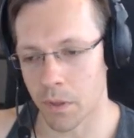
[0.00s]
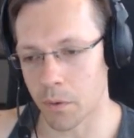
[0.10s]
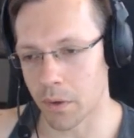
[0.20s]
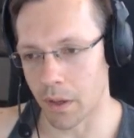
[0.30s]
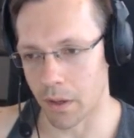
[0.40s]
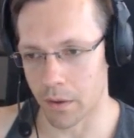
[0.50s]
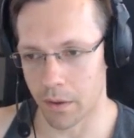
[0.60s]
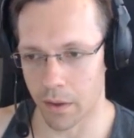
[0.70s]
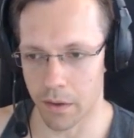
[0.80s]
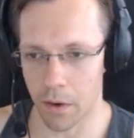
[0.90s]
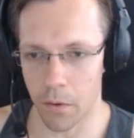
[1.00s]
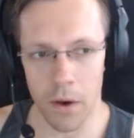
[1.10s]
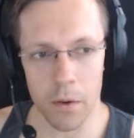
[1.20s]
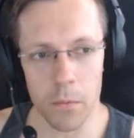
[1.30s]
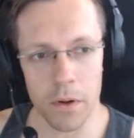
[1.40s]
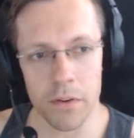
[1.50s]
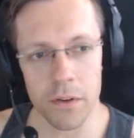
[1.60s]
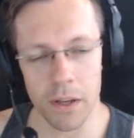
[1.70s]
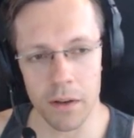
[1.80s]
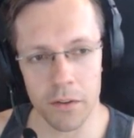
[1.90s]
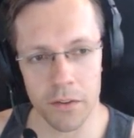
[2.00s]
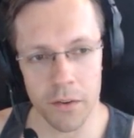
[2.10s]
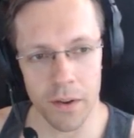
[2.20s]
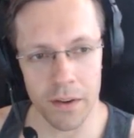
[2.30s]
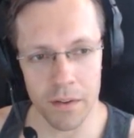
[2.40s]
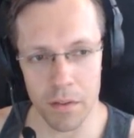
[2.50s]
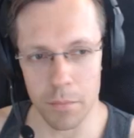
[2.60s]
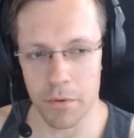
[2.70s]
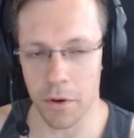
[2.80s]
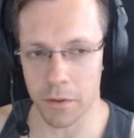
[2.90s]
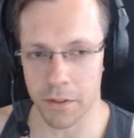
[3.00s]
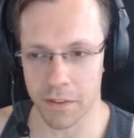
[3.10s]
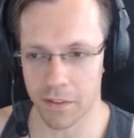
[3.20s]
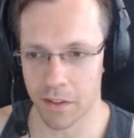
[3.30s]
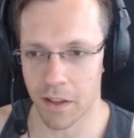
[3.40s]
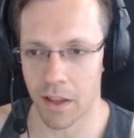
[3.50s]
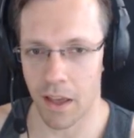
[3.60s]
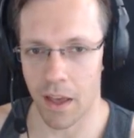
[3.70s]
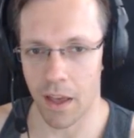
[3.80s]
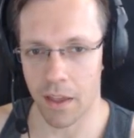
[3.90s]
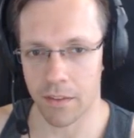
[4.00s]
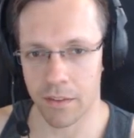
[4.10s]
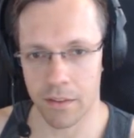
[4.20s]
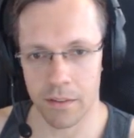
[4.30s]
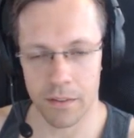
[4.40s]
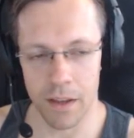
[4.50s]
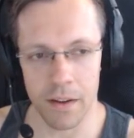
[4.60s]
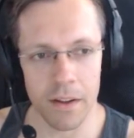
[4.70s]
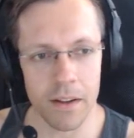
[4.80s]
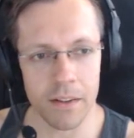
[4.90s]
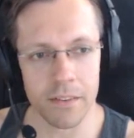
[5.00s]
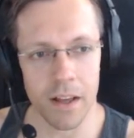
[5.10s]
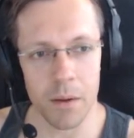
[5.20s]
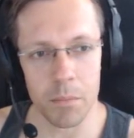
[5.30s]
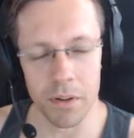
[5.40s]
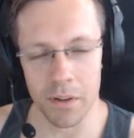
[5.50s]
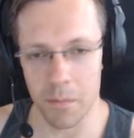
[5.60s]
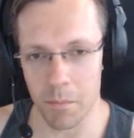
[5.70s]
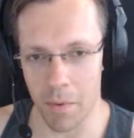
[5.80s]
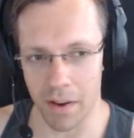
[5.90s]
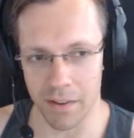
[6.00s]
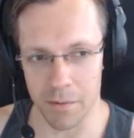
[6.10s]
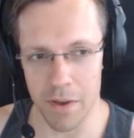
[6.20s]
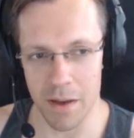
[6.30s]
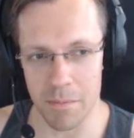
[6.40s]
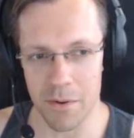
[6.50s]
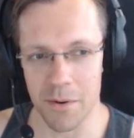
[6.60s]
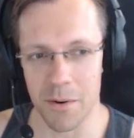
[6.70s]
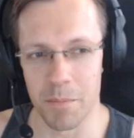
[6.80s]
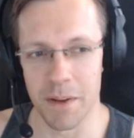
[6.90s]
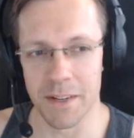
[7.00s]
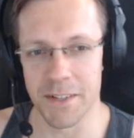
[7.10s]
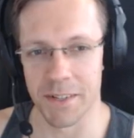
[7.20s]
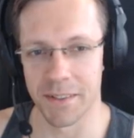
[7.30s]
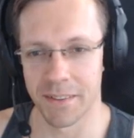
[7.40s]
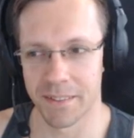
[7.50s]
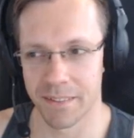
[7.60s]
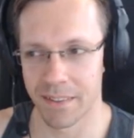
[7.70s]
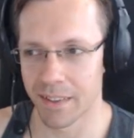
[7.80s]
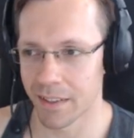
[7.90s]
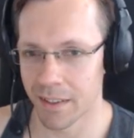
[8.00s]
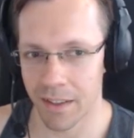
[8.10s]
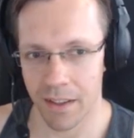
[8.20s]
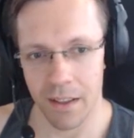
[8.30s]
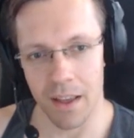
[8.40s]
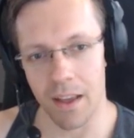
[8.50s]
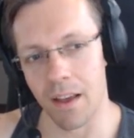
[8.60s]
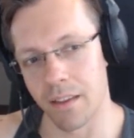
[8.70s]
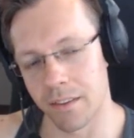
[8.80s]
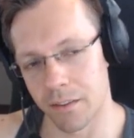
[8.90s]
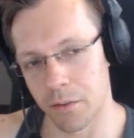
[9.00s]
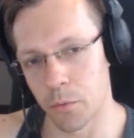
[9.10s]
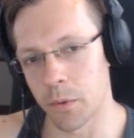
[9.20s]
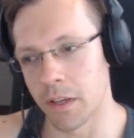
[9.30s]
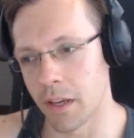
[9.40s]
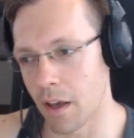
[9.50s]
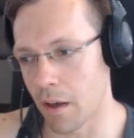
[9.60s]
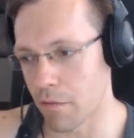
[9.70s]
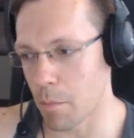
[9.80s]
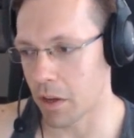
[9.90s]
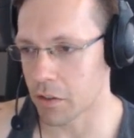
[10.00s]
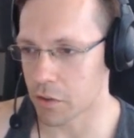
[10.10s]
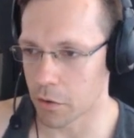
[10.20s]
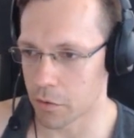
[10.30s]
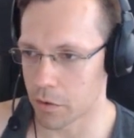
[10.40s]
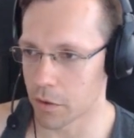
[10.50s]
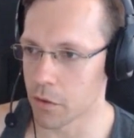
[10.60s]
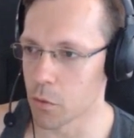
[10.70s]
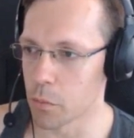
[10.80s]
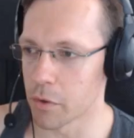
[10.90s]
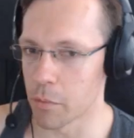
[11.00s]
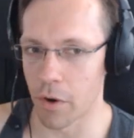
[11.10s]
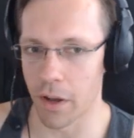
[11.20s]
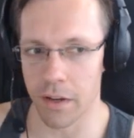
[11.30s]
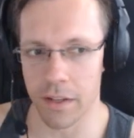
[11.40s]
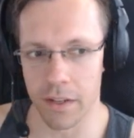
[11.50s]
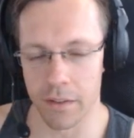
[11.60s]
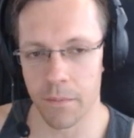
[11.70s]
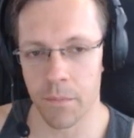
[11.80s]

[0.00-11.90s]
Okay, and now I want to illustrate the process as at an example mind map or picture. As we have a picture of a human brain here,